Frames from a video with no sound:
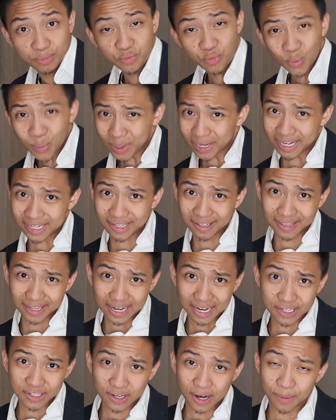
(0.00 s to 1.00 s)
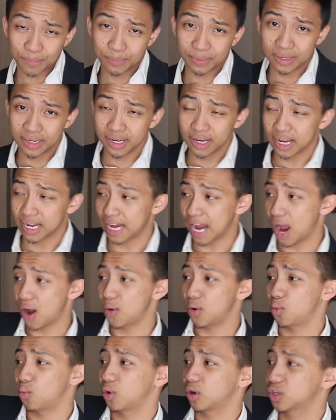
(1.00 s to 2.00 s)
before we get to the next company and
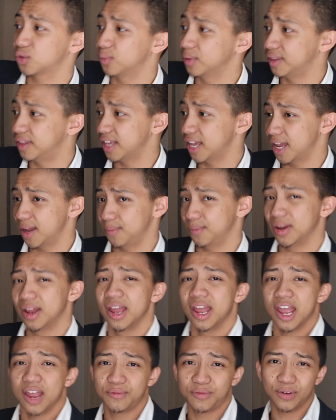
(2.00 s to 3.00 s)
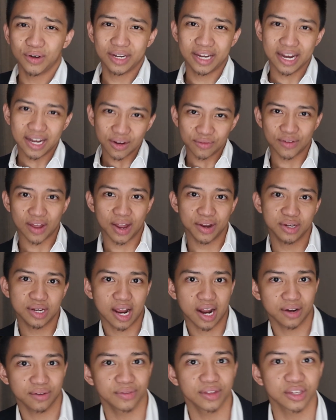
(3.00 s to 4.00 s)
how it works with them, if you're getting value
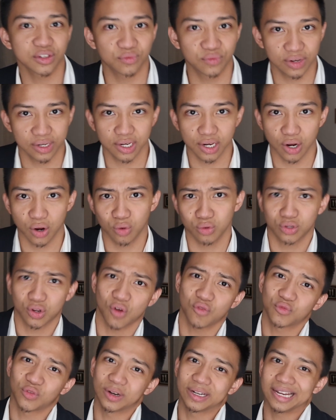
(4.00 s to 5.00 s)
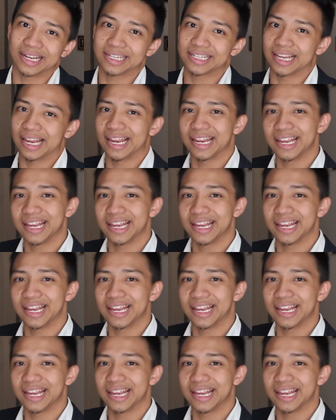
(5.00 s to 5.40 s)
out of this video, don't forget to